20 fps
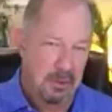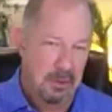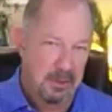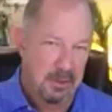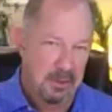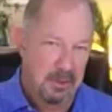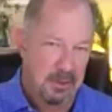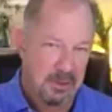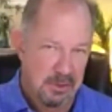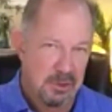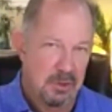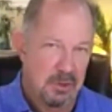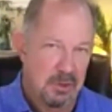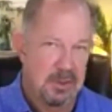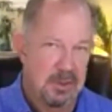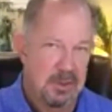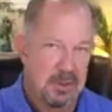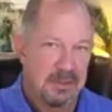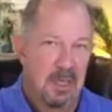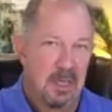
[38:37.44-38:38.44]
journalist. She was
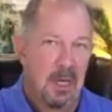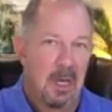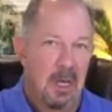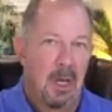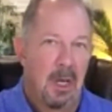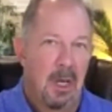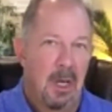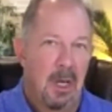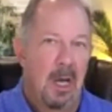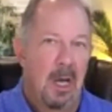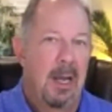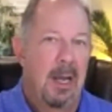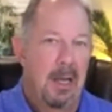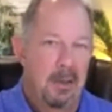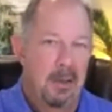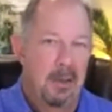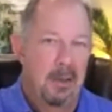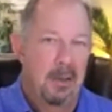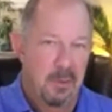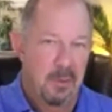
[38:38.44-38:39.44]
a journalist
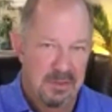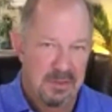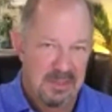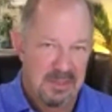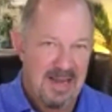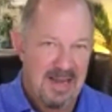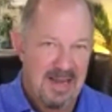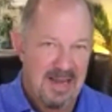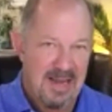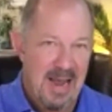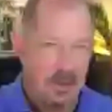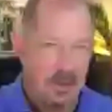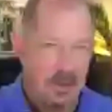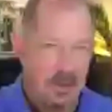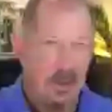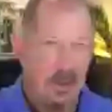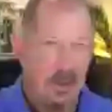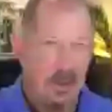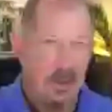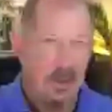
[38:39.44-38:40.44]
and was the
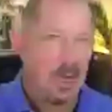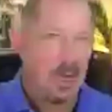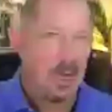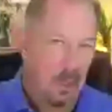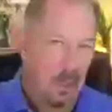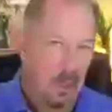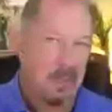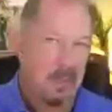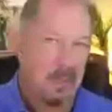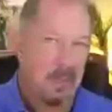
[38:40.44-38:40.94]
anchor on